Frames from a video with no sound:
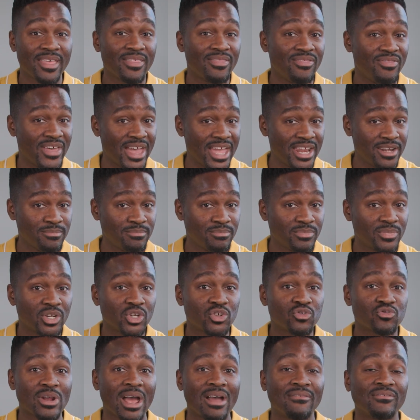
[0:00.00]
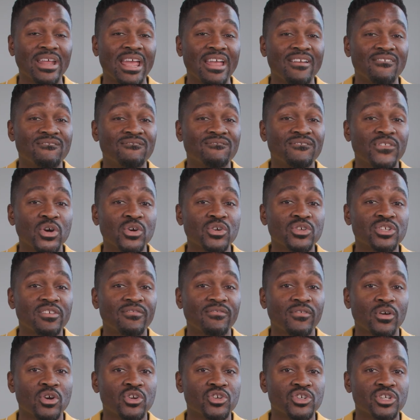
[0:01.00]
Then, draft a first
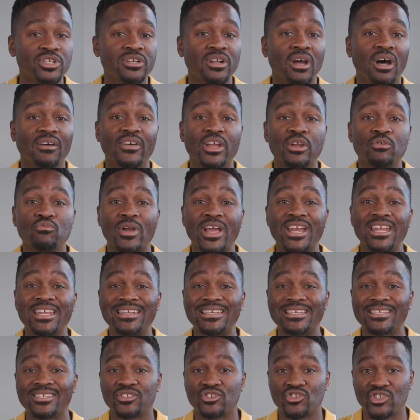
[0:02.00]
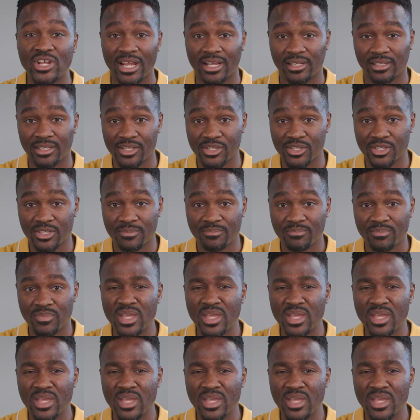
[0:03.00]
version of a readiness checklist,